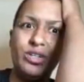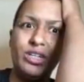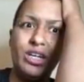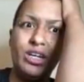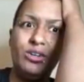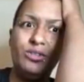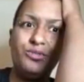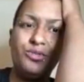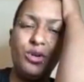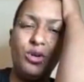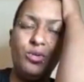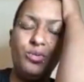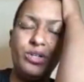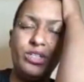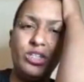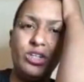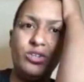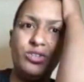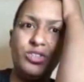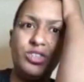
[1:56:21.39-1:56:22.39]
Hell, for all we
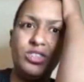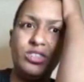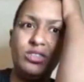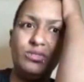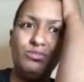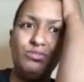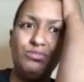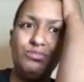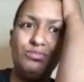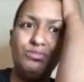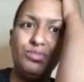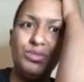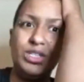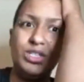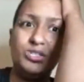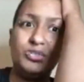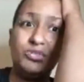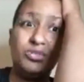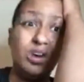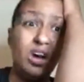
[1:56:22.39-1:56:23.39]
know, she could be
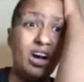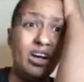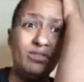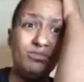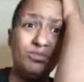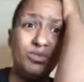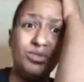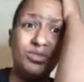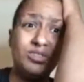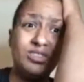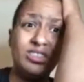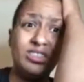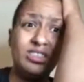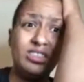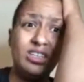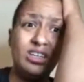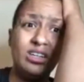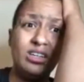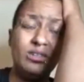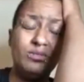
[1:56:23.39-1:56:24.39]
crying most of the
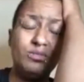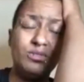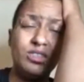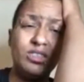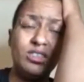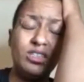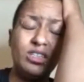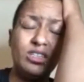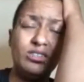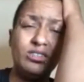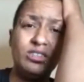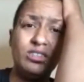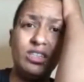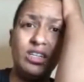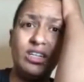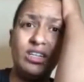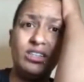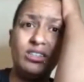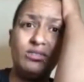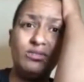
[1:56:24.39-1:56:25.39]
time. And,
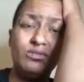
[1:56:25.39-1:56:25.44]
like